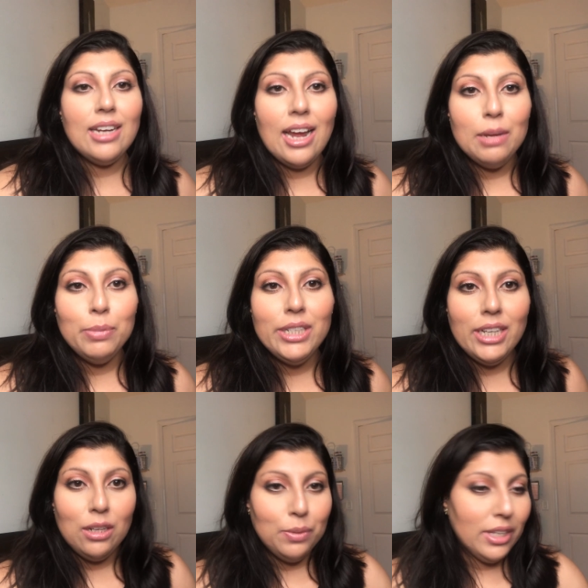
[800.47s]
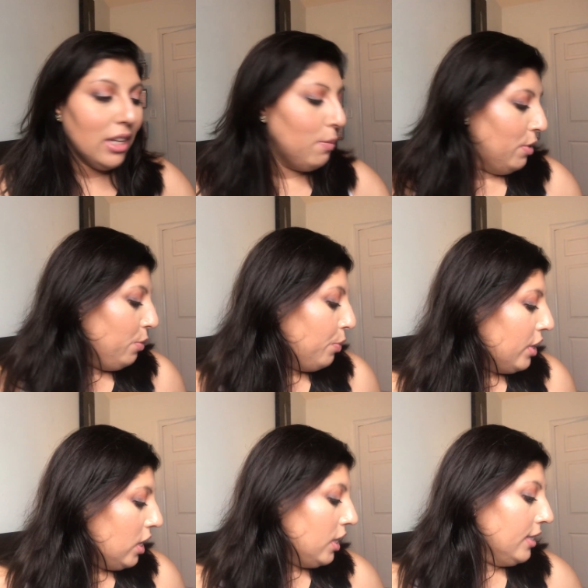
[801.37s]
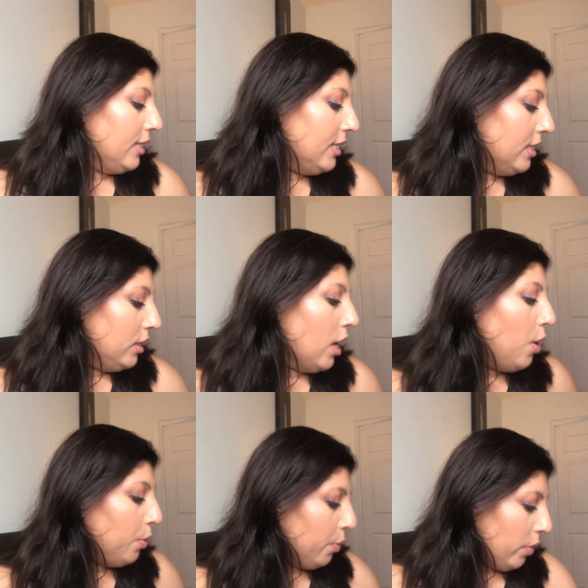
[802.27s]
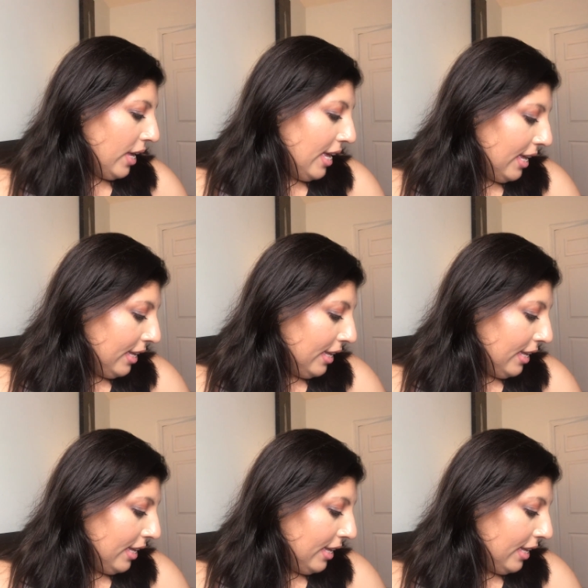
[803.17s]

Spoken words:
I played with a couple of products this week.